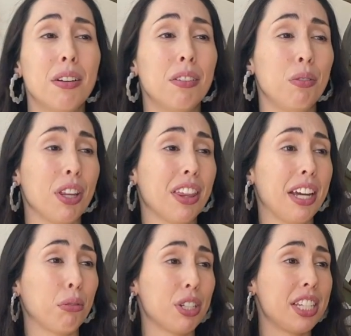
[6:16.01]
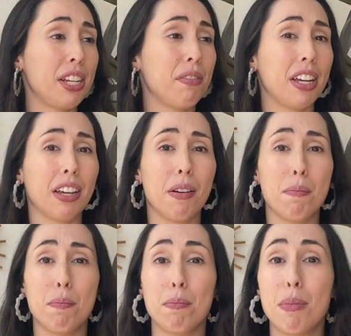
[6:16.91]
with like receiving
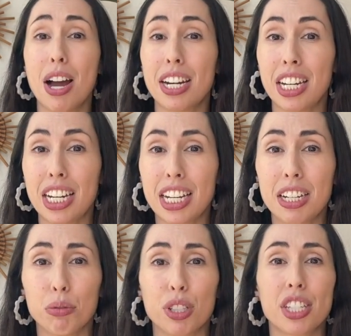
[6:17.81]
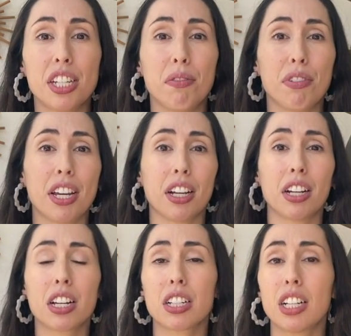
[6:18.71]
money, receiving
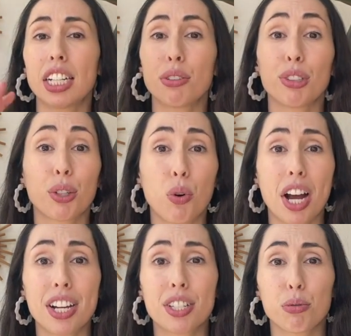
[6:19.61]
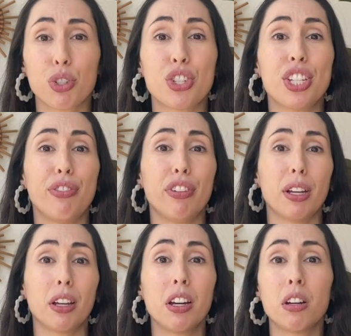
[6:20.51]
client requests,
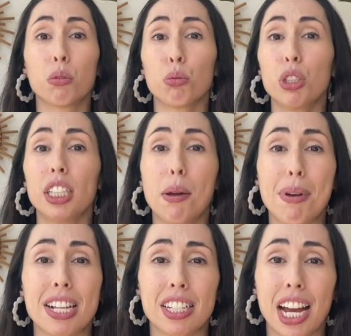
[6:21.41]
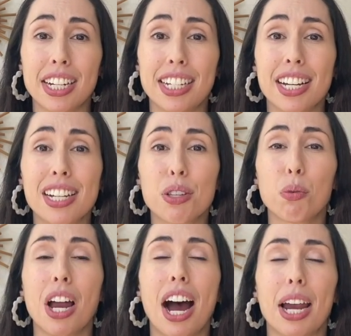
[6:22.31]
receiving really amazing ideas
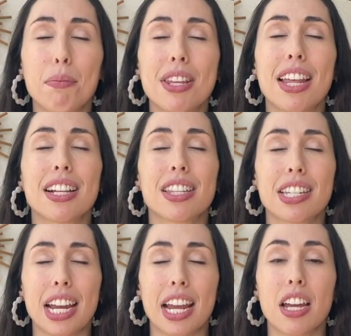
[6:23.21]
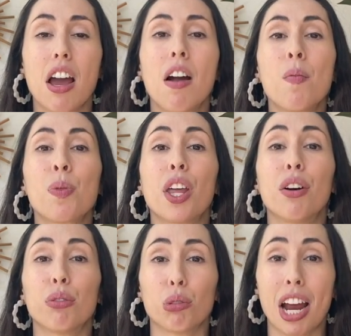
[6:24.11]
when I'm in that state
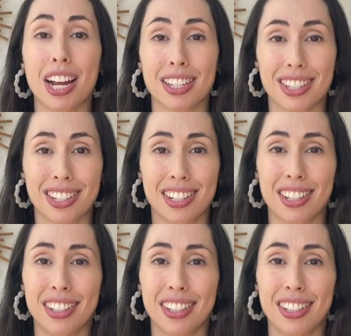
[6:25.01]
of rest.